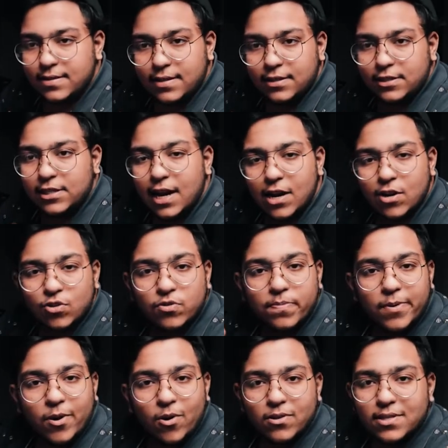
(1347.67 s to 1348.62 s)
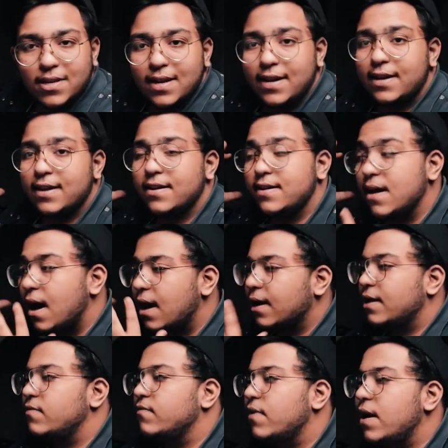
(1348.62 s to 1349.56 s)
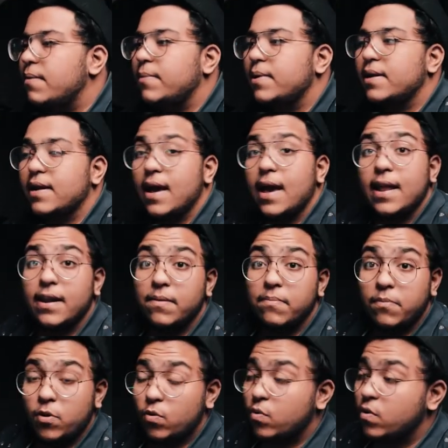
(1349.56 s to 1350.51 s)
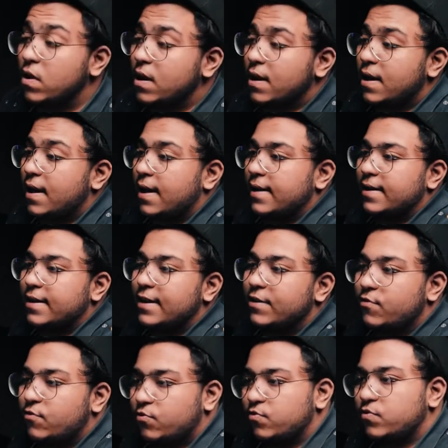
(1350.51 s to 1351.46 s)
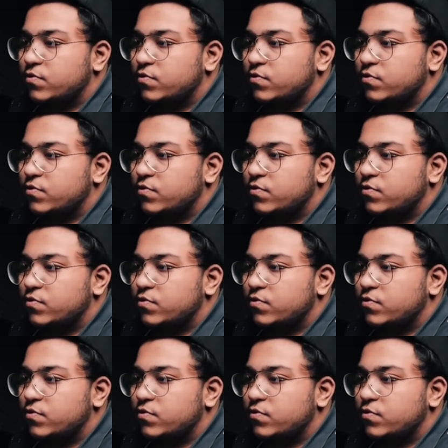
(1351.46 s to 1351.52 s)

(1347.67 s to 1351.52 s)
the shadows, because I need a dark environment, and in blue I need